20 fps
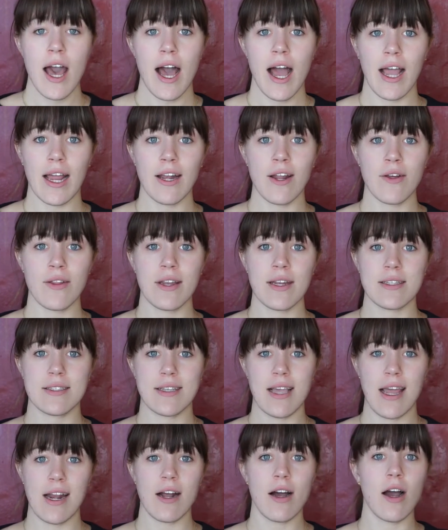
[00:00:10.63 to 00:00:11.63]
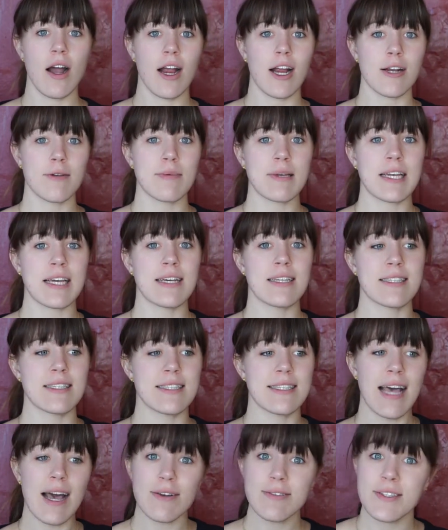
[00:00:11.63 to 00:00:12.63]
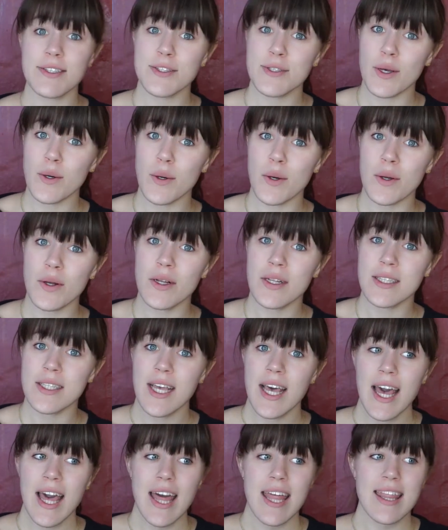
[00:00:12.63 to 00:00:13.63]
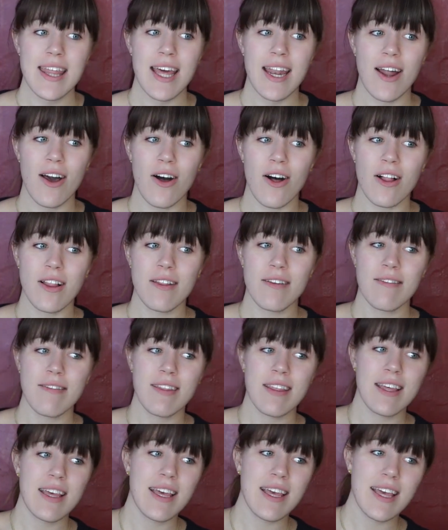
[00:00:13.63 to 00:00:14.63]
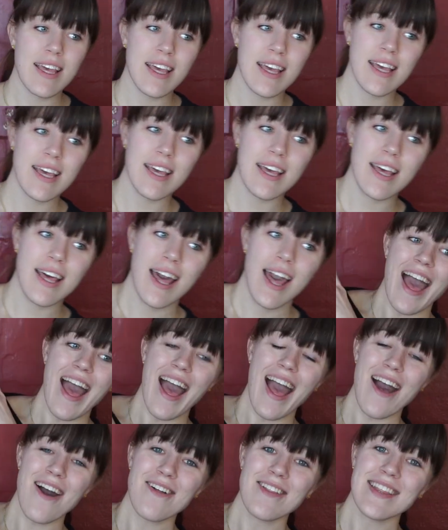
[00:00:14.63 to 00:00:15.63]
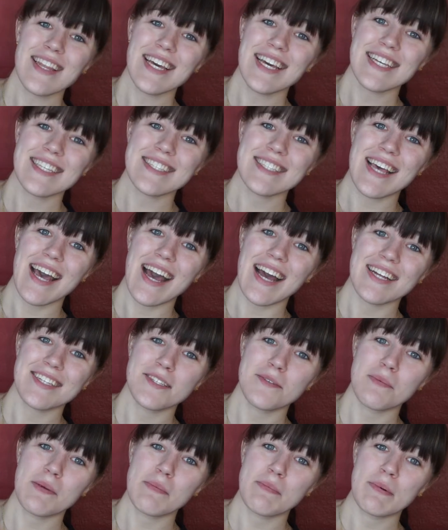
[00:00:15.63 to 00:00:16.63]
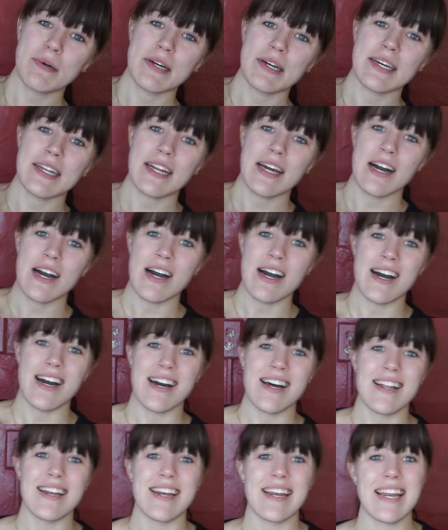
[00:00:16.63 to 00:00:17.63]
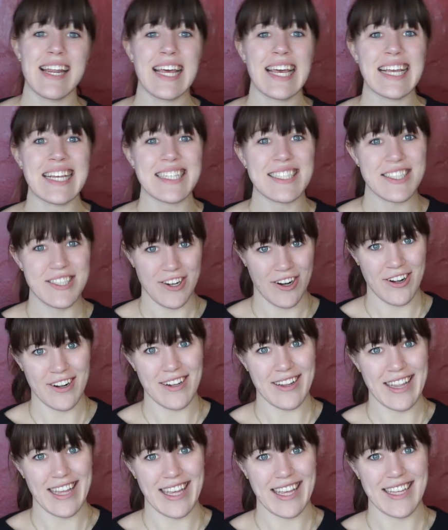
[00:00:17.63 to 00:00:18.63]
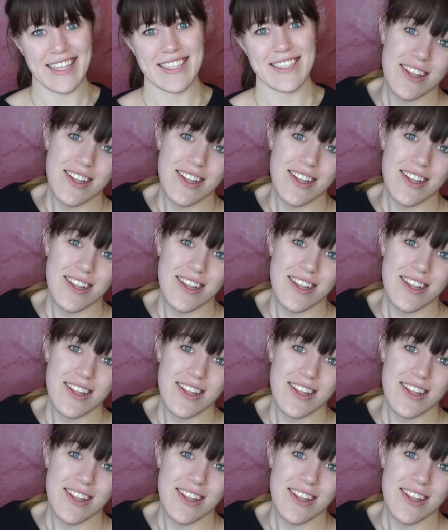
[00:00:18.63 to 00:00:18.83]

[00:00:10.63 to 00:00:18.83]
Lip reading: I know that it's kind of hard because this house is so old that all of the outlets had to be put on externally.